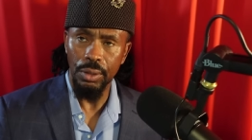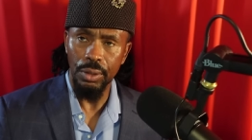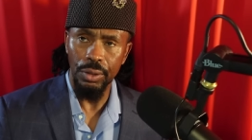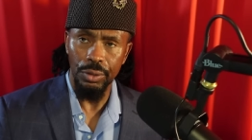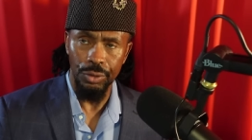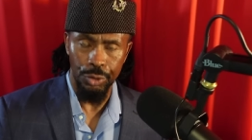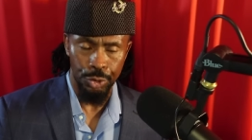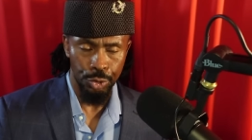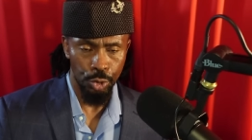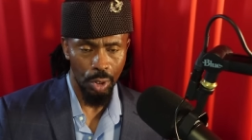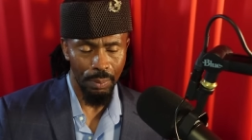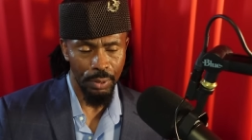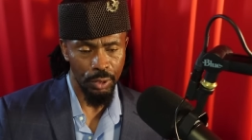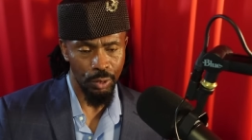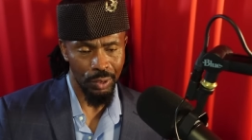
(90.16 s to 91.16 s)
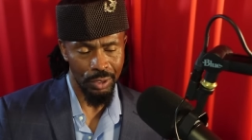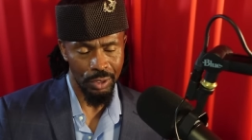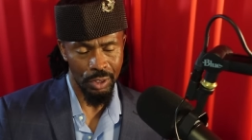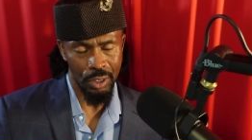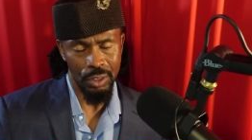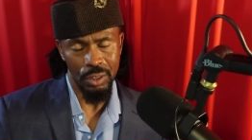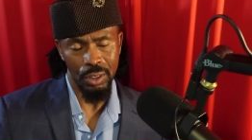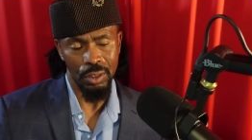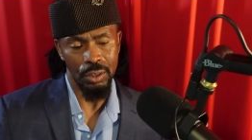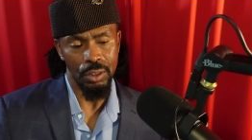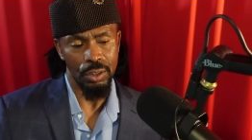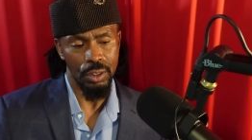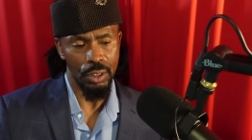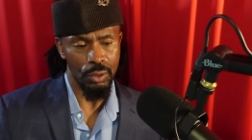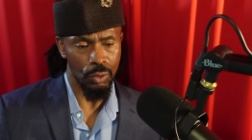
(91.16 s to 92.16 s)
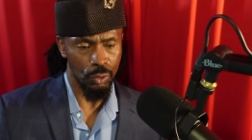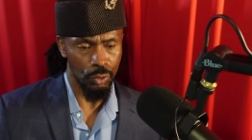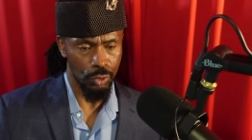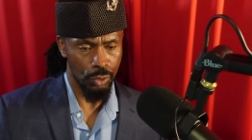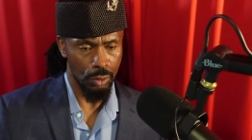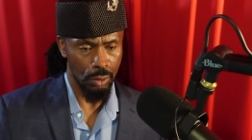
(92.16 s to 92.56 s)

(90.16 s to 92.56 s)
You sharpen your existing skills